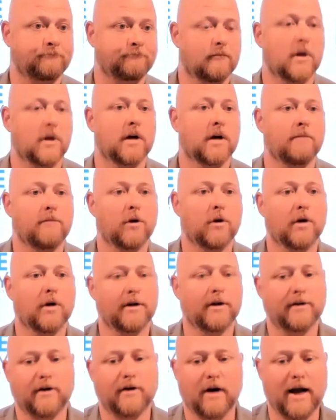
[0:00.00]
But the
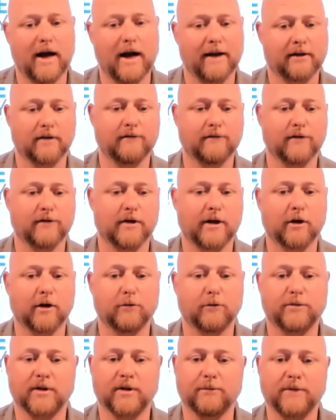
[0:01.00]
ones that are asking for
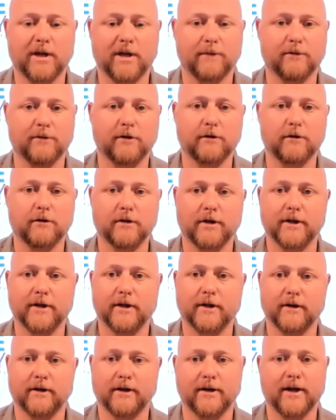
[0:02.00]
help sometimes do it in
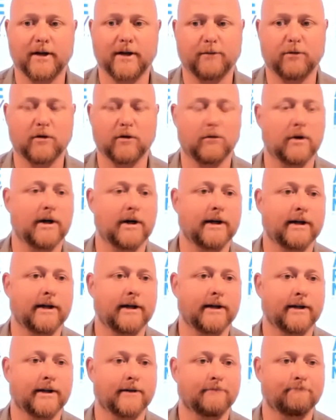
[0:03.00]
a desperate
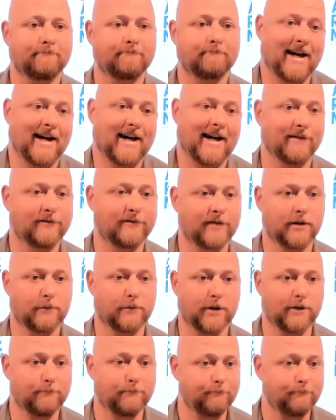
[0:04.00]
way, and I have
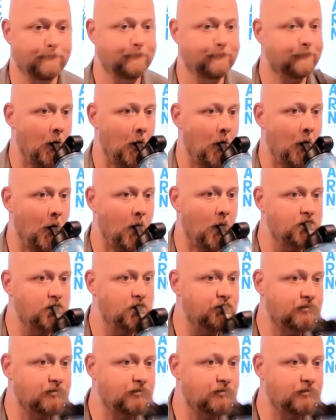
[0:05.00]
fun with them. Mm.